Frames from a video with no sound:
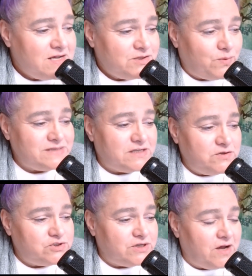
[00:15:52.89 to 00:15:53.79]
The
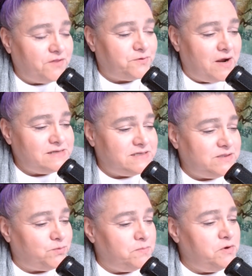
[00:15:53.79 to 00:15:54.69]
resolution authorizing
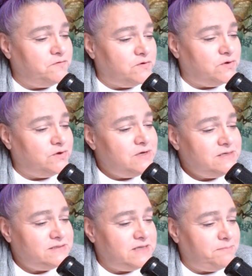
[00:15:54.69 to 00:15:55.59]
the removal,
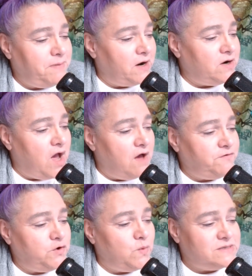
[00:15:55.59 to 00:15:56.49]
said Baranov,
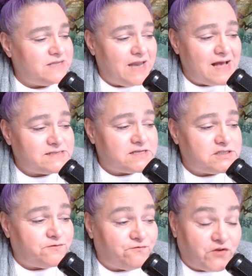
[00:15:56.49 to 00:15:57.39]
who was
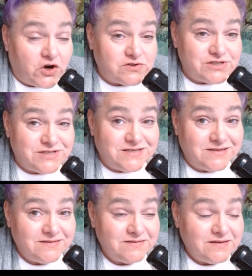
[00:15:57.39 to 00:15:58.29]
Alaska's first
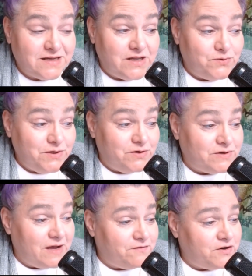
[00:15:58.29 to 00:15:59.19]
colonial
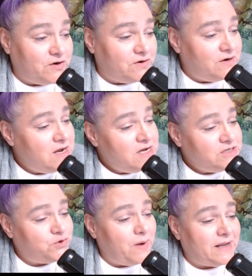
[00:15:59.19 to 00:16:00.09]
governor,
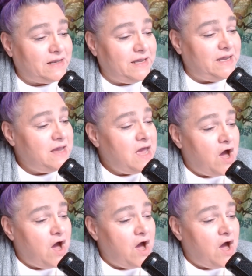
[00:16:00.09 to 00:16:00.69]
directly